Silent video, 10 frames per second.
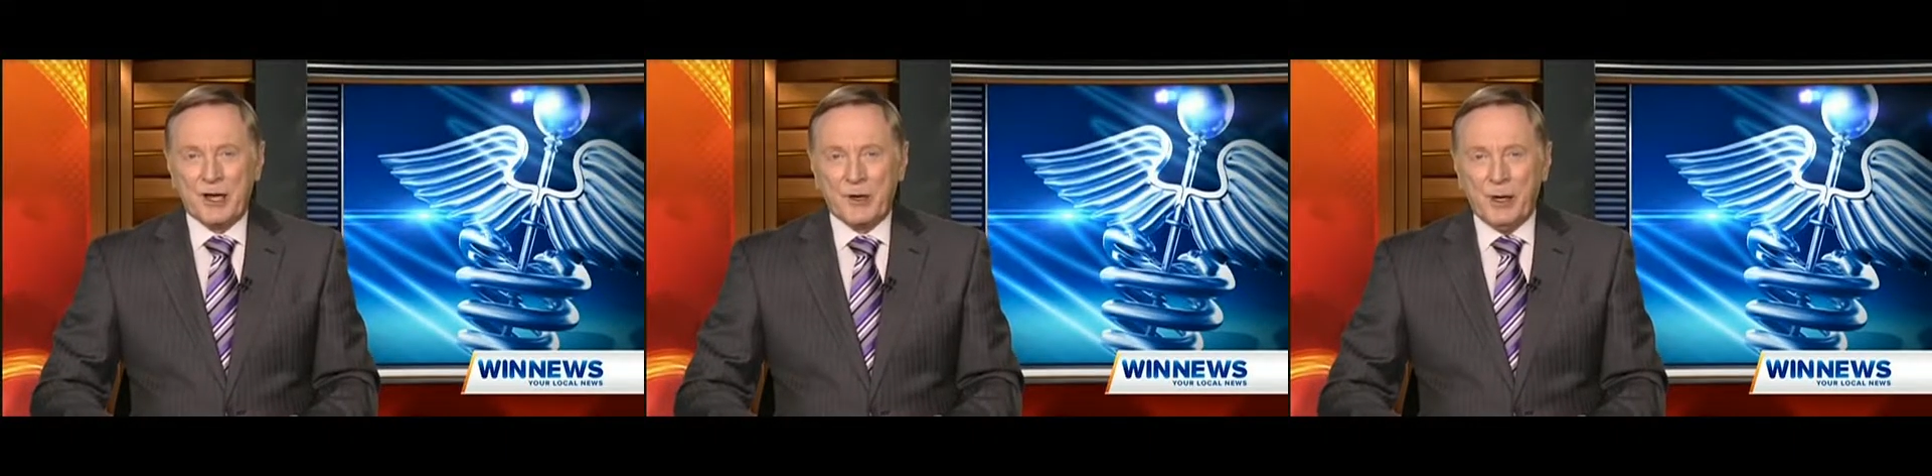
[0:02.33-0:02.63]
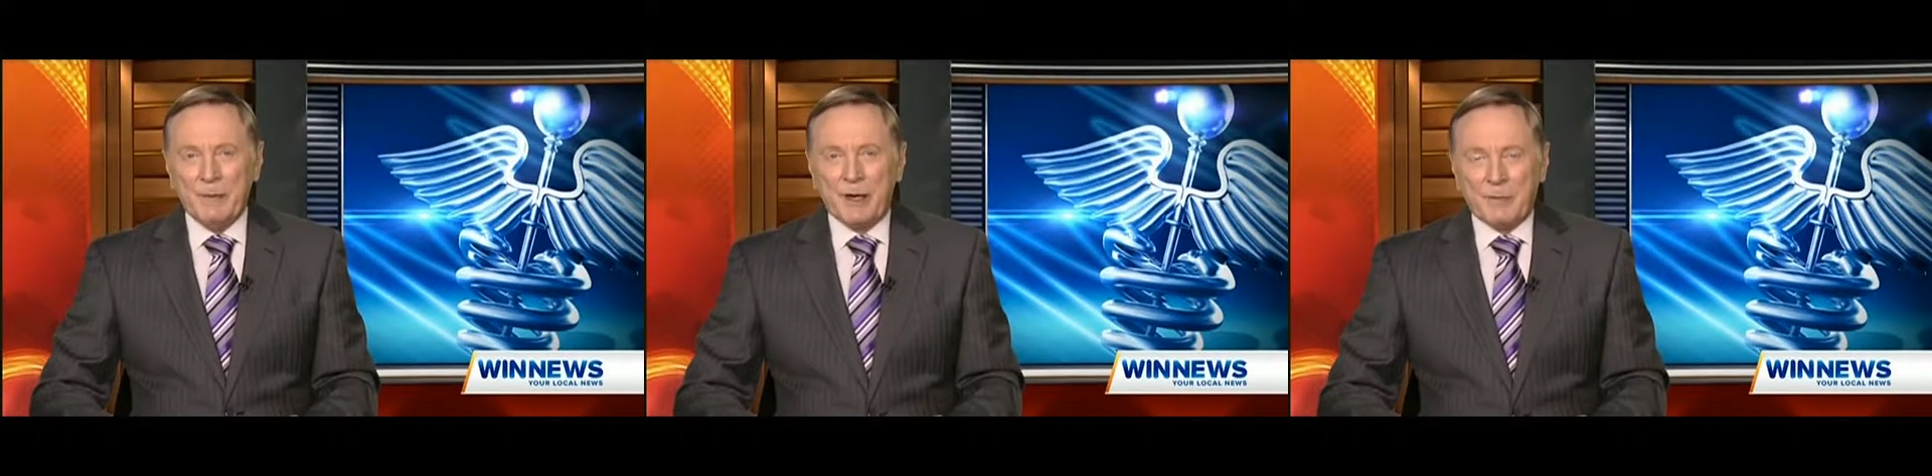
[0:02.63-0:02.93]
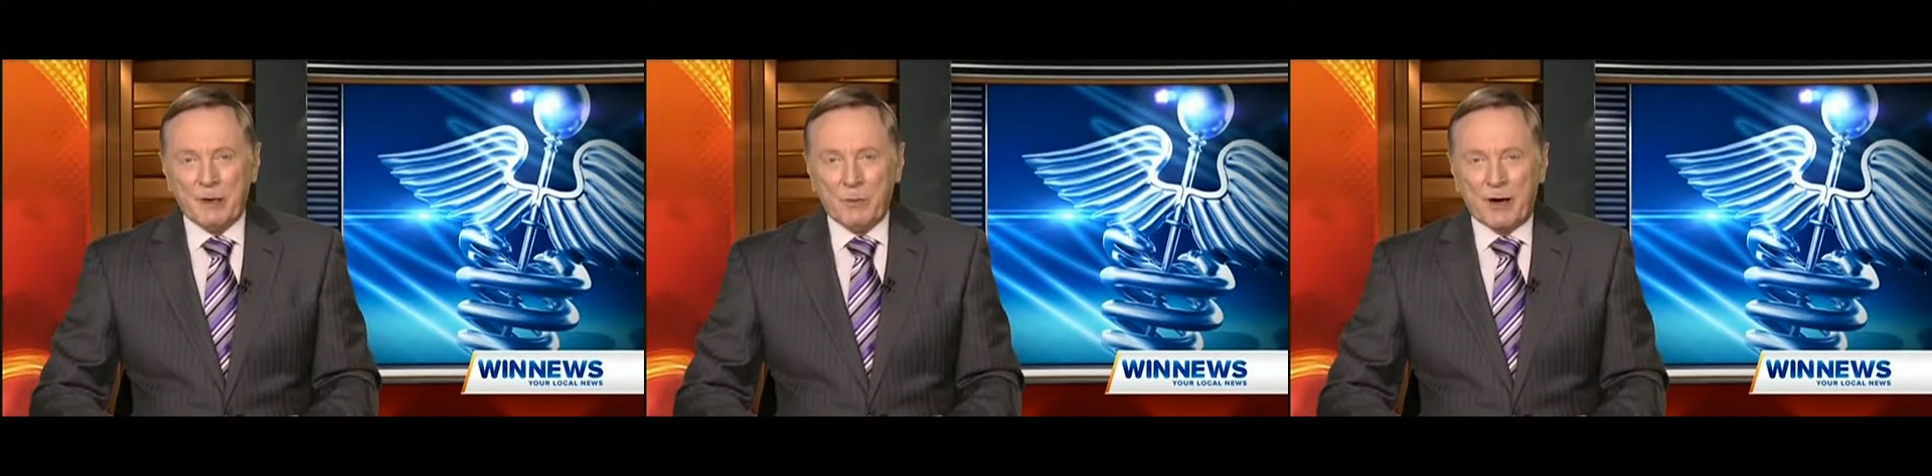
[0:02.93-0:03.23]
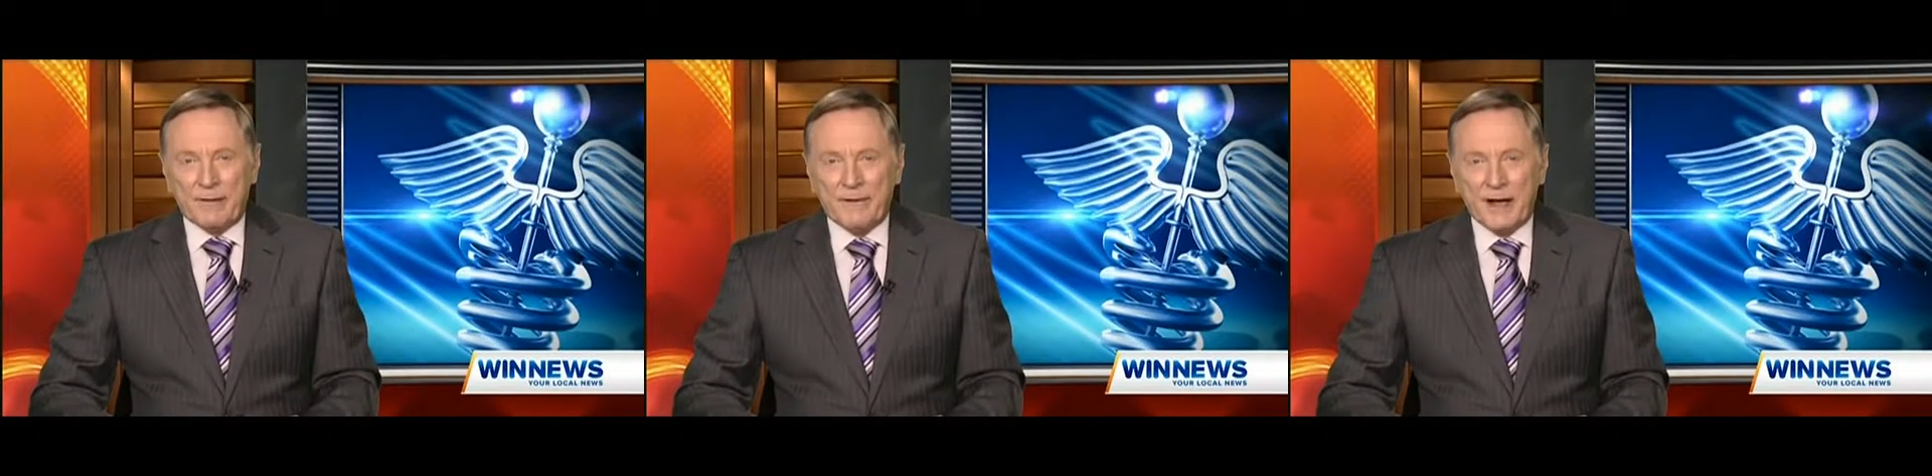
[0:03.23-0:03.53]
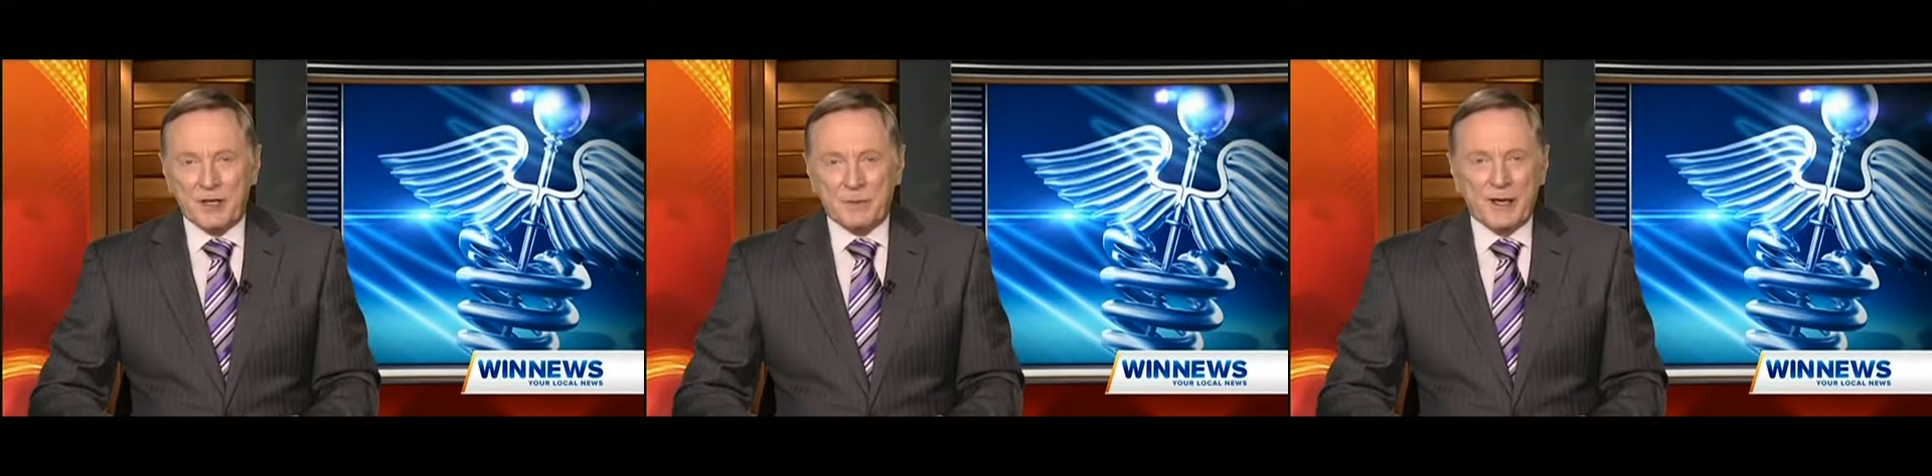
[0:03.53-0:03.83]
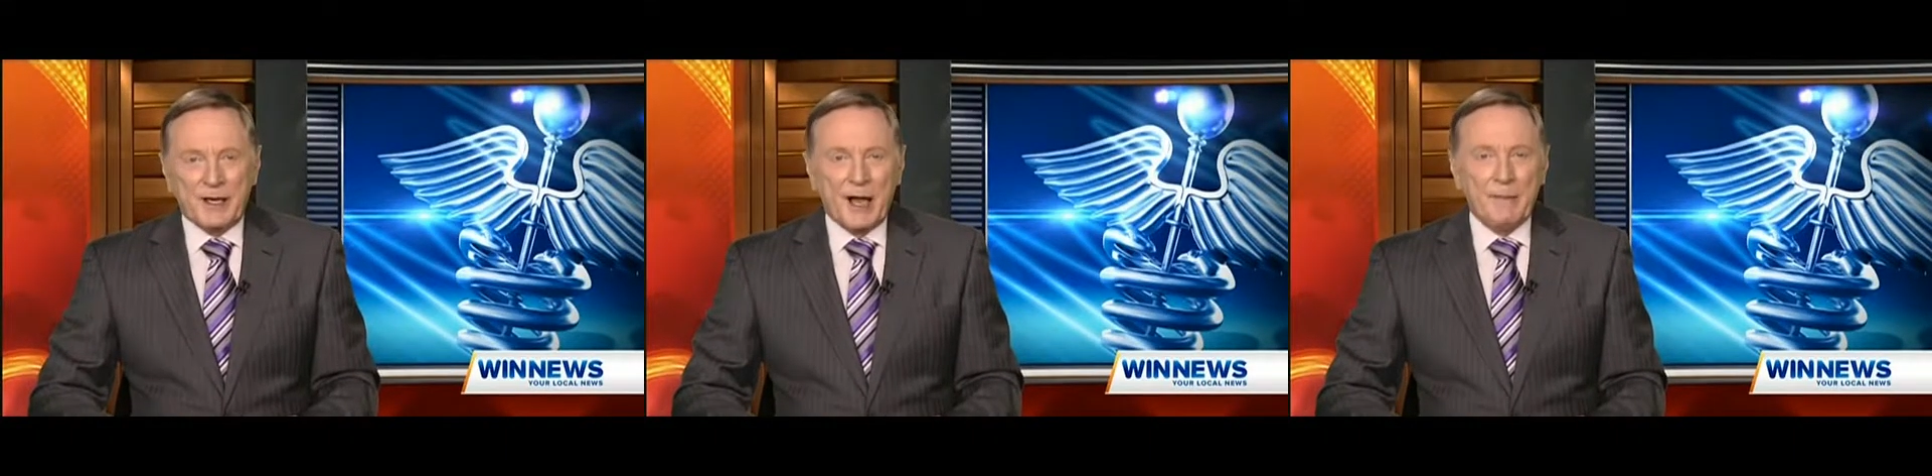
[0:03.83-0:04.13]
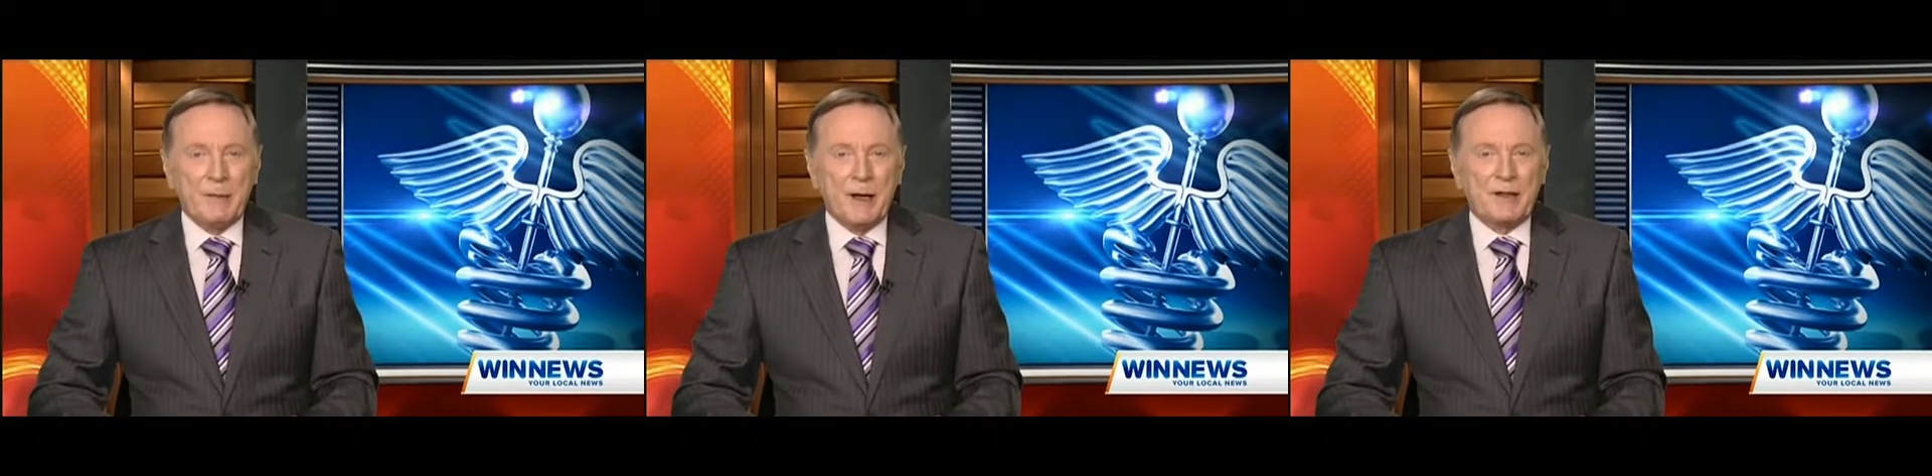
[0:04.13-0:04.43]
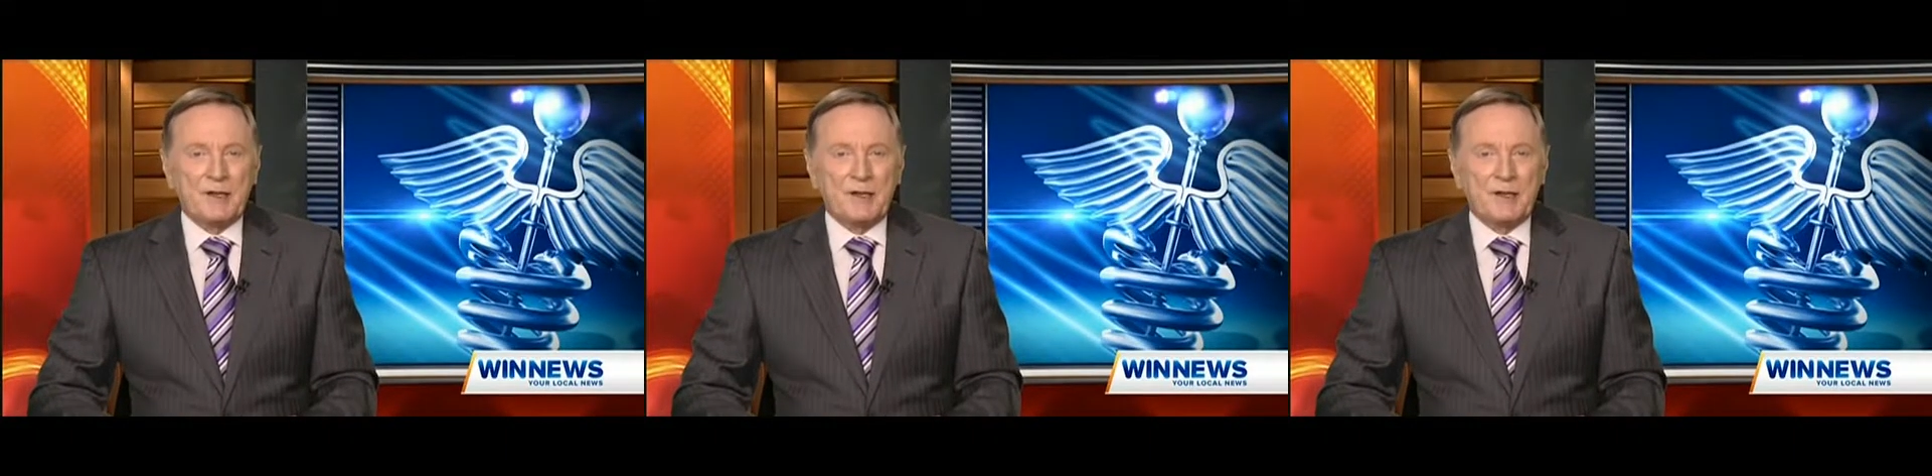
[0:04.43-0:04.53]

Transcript: A Queanbeyan midwife has been named among